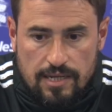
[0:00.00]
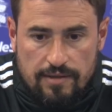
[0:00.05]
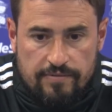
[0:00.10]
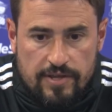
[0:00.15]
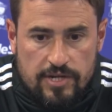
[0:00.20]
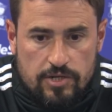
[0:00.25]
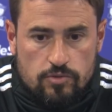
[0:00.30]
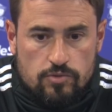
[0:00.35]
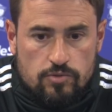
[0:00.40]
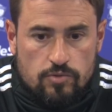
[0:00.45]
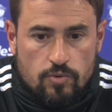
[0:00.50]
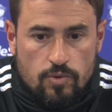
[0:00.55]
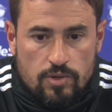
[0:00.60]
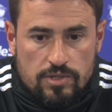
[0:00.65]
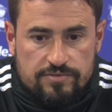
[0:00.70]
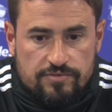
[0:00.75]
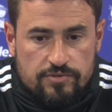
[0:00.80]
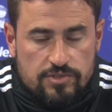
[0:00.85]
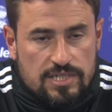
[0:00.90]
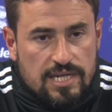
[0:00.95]
have very good
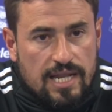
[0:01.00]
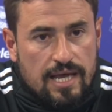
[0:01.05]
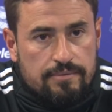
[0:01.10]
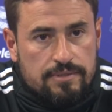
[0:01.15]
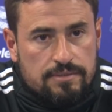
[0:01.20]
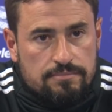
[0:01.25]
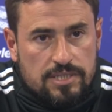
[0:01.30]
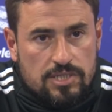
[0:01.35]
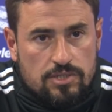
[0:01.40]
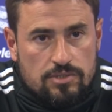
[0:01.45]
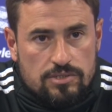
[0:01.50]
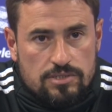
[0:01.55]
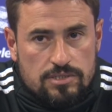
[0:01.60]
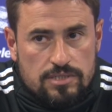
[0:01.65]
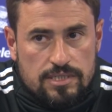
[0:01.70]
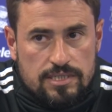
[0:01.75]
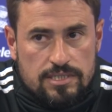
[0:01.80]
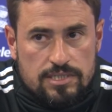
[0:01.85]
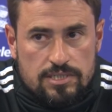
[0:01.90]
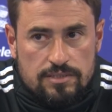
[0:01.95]
words for Slaven, because
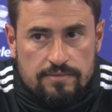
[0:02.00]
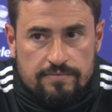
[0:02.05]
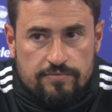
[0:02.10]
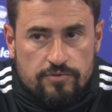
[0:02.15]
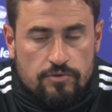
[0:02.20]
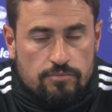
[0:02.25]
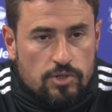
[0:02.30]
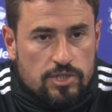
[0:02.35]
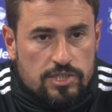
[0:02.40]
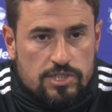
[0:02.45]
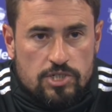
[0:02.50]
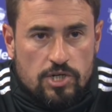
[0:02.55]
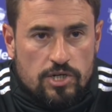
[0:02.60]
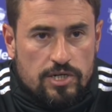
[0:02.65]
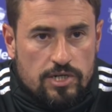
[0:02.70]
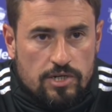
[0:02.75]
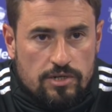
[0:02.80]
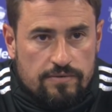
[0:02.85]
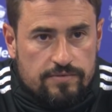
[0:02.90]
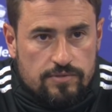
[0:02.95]
it's in football, it's not
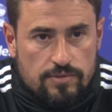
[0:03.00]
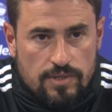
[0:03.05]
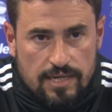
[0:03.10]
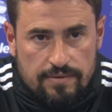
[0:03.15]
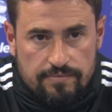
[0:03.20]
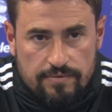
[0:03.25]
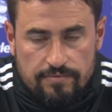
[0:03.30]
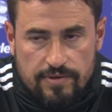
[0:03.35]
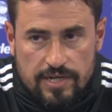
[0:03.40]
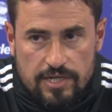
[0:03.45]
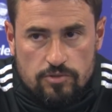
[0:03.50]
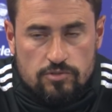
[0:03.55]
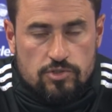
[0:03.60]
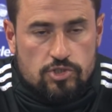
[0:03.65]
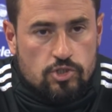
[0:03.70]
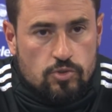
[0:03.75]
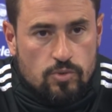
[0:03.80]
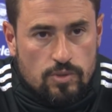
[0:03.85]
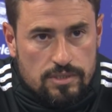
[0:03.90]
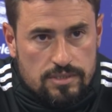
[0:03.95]
enough to have a very good
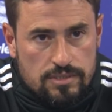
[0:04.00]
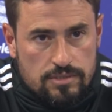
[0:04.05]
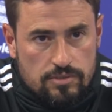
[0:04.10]
squad.